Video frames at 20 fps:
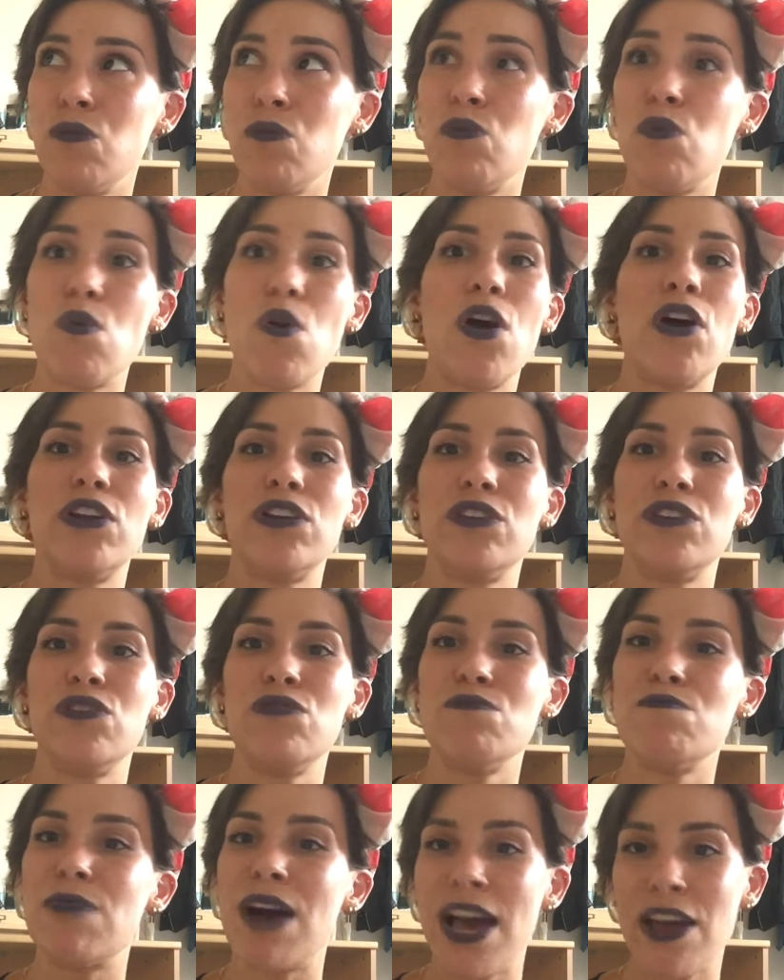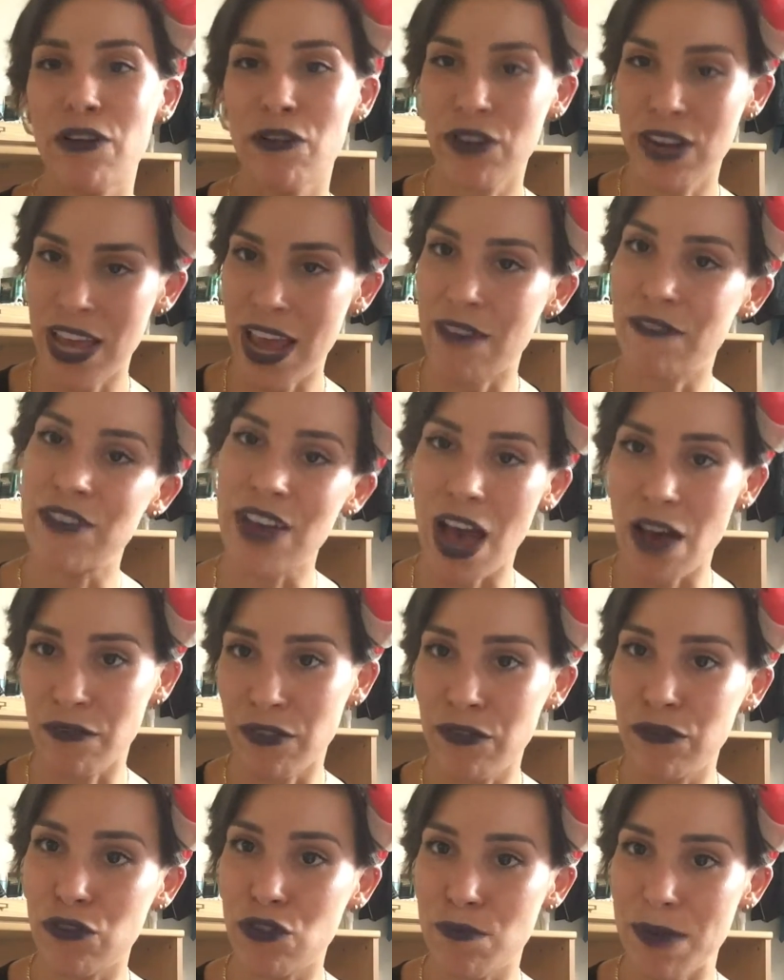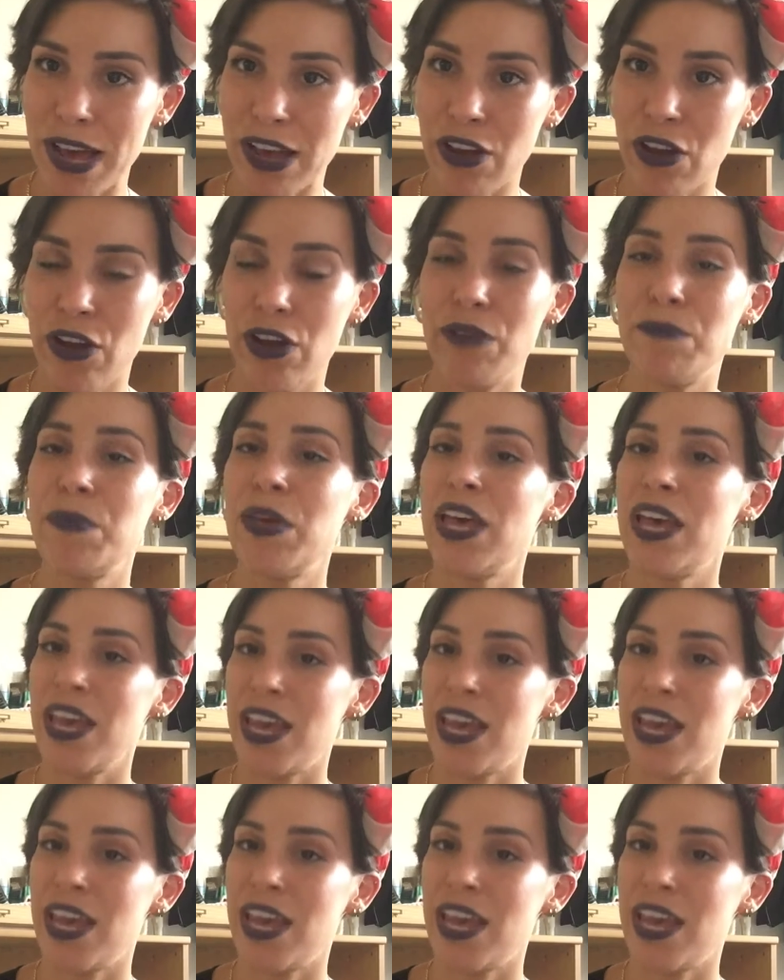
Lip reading: what you might already have cover for back home.